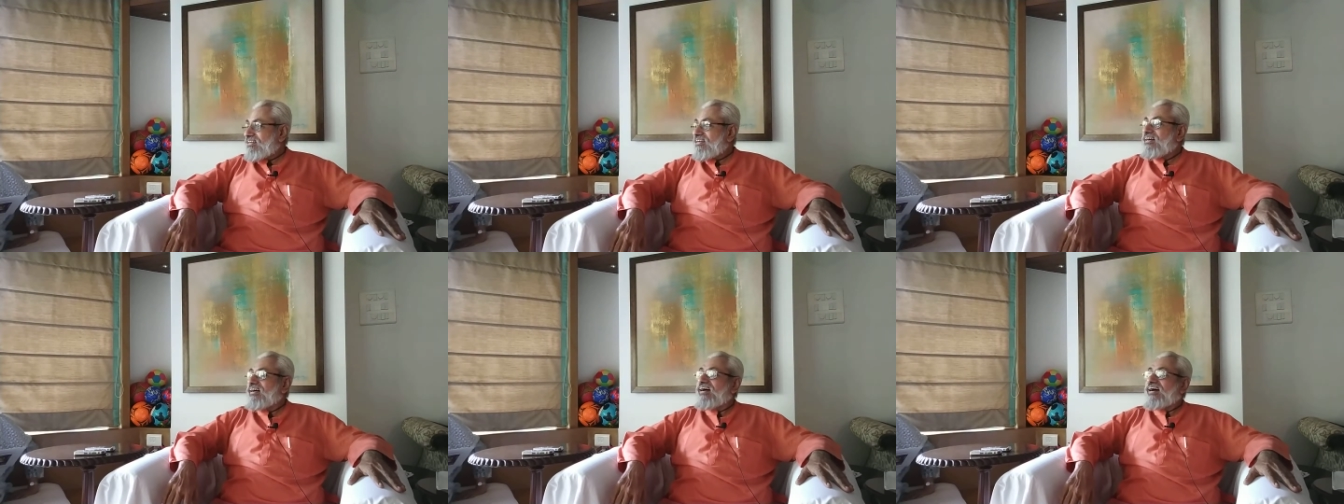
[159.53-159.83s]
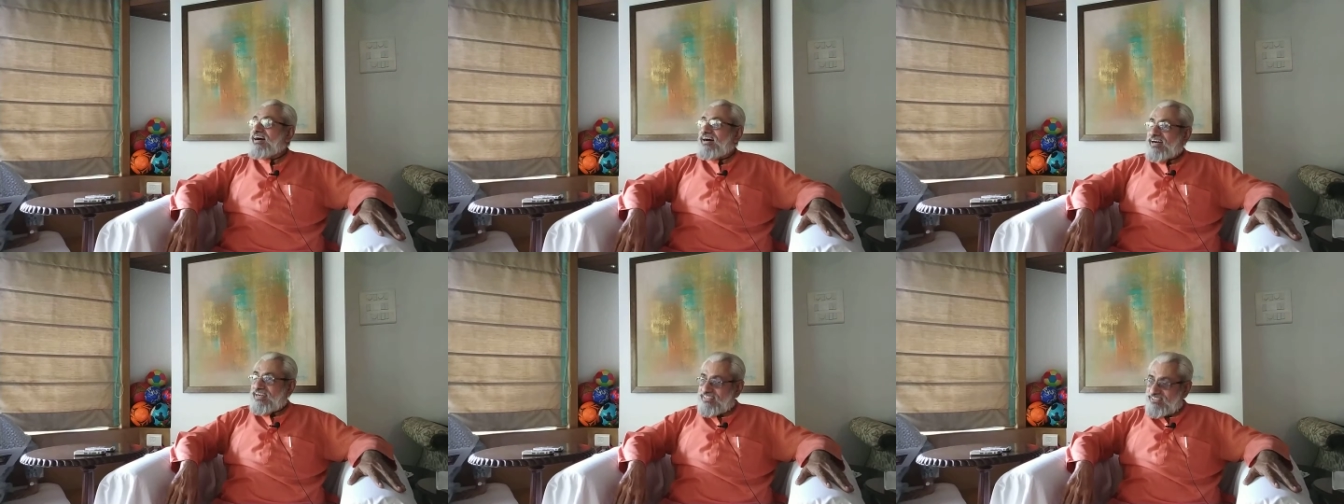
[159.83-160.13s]

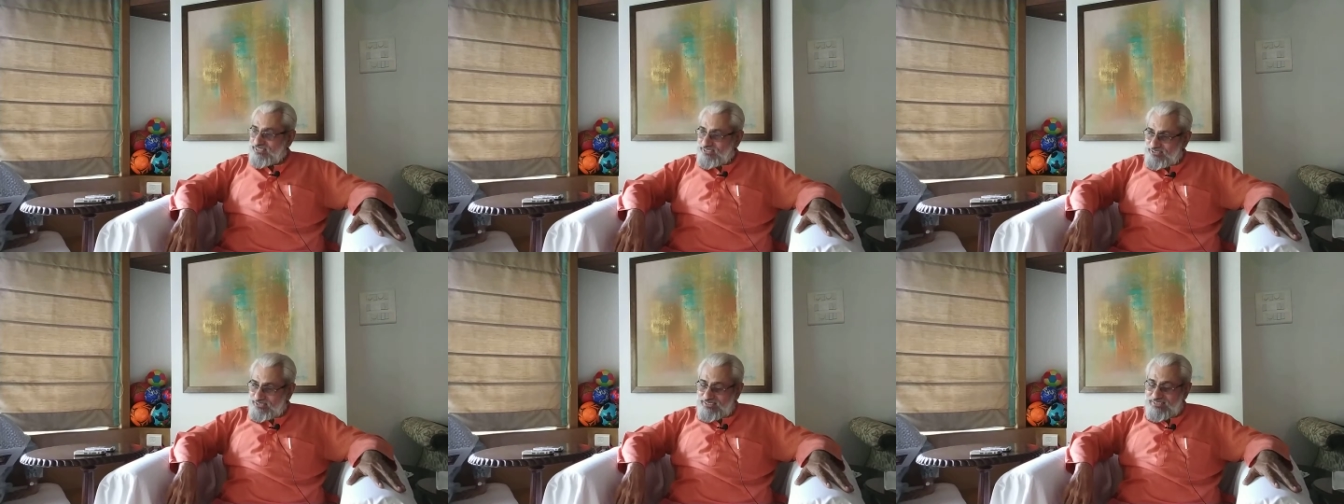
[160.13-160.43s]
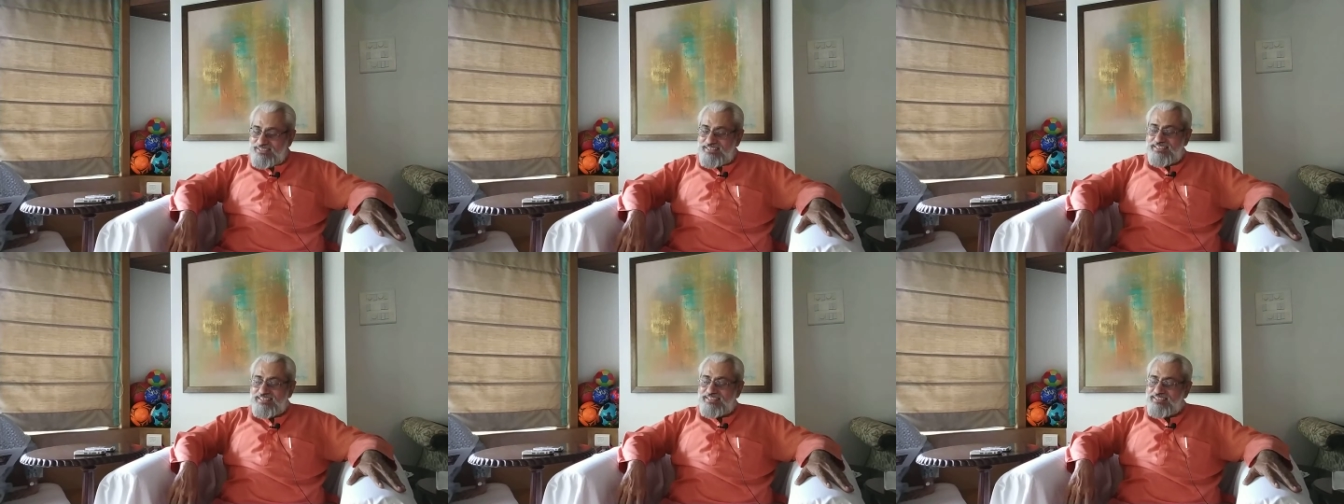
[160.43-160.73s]
I
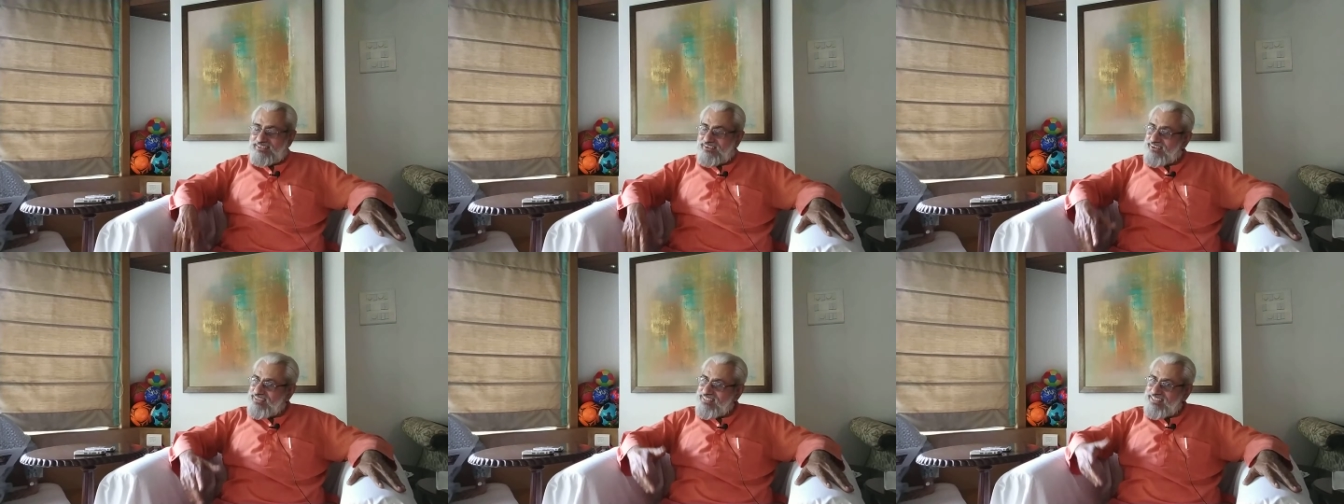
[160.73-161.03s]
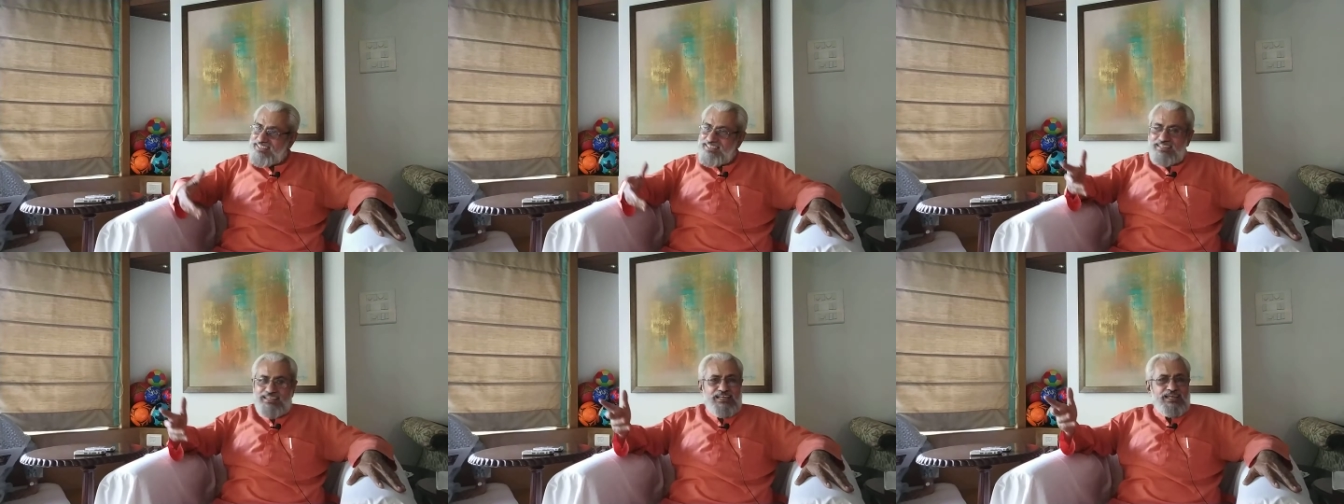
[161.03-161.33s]
know all
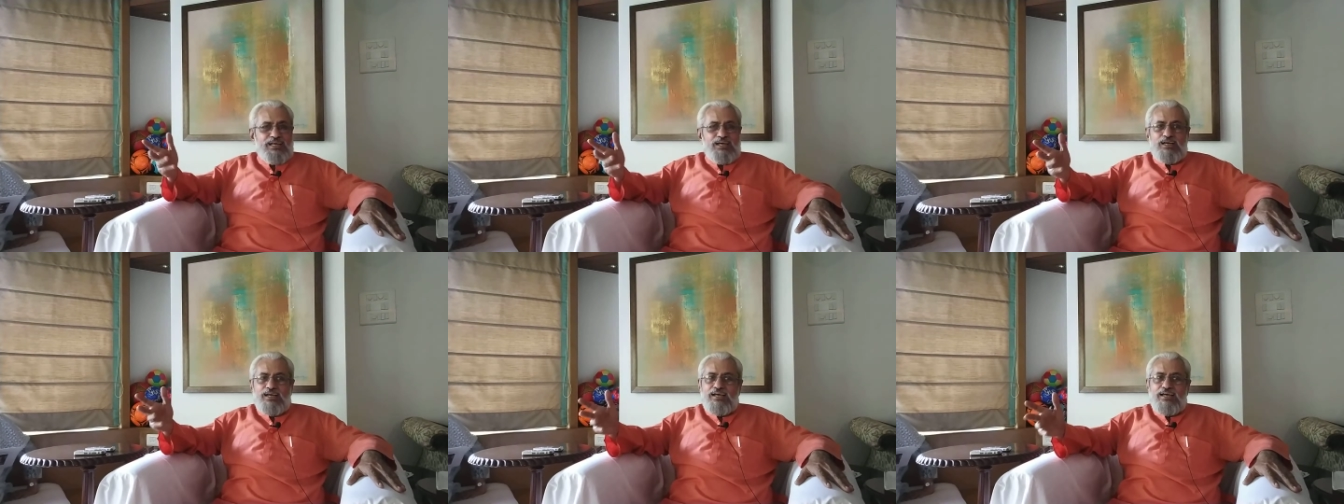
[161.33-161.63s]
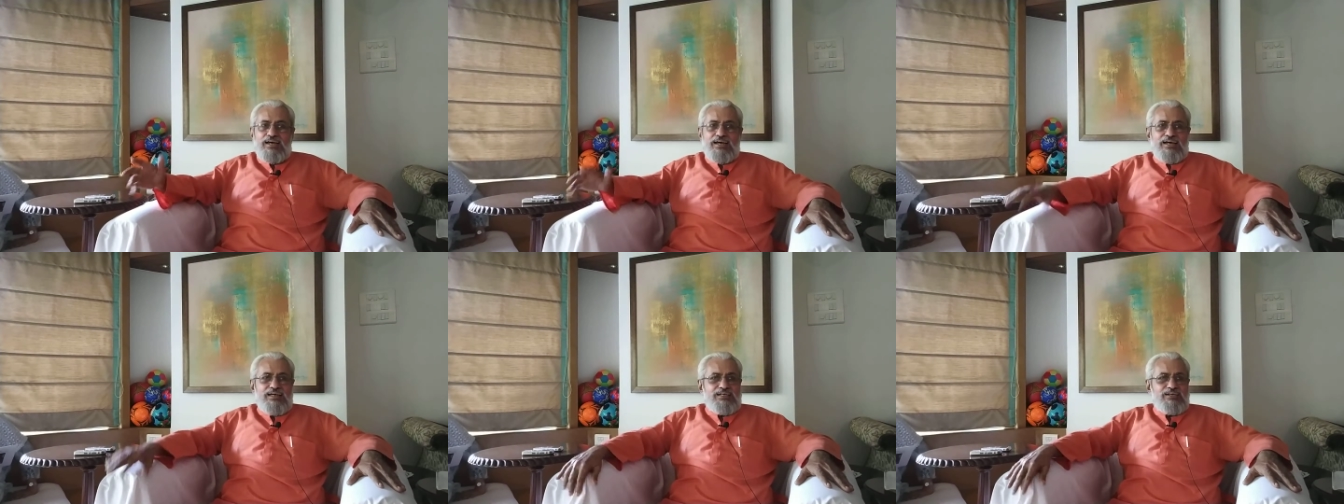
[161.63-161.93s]
that.
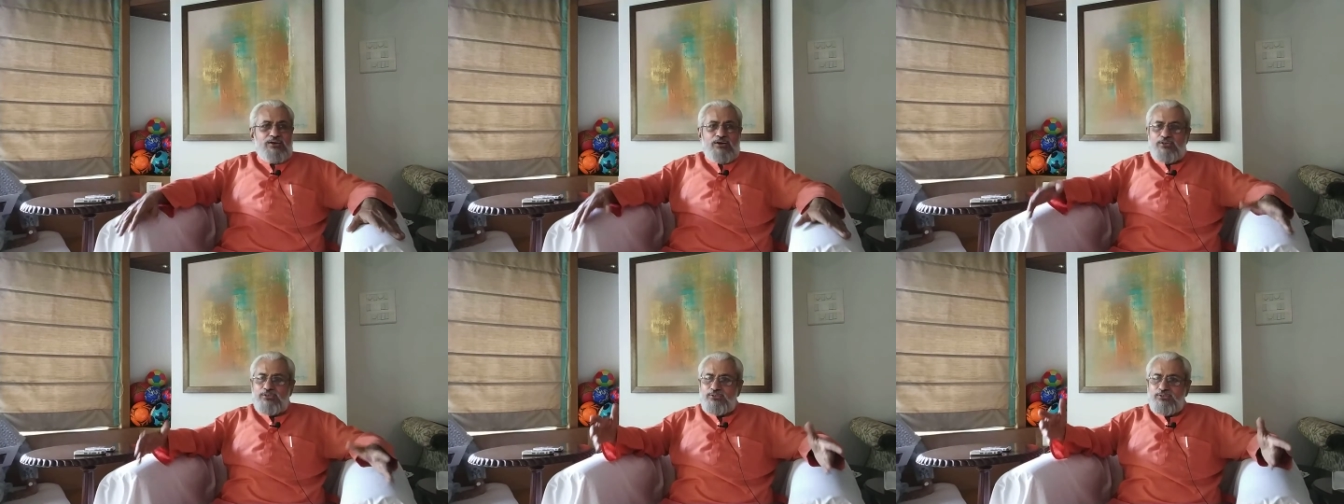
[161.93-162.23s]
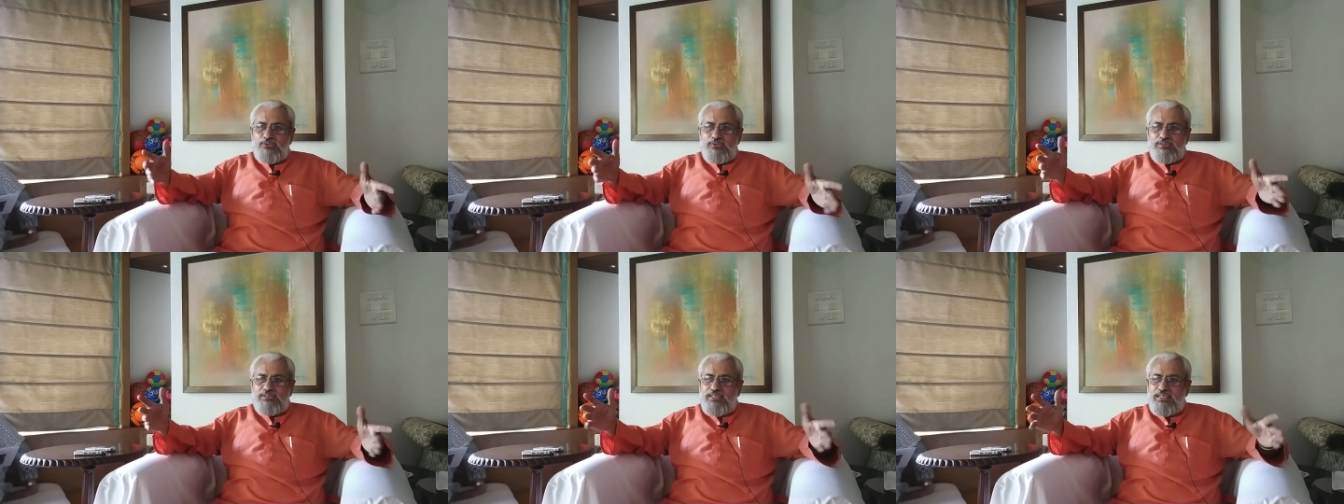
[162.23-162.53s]
Yeah, not
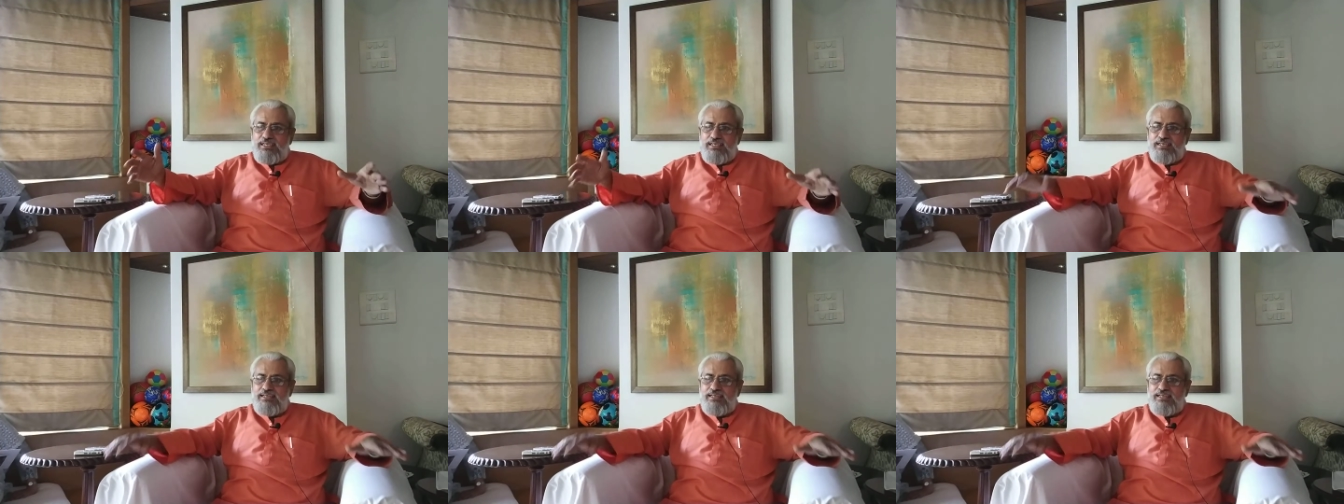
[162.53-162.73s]
used.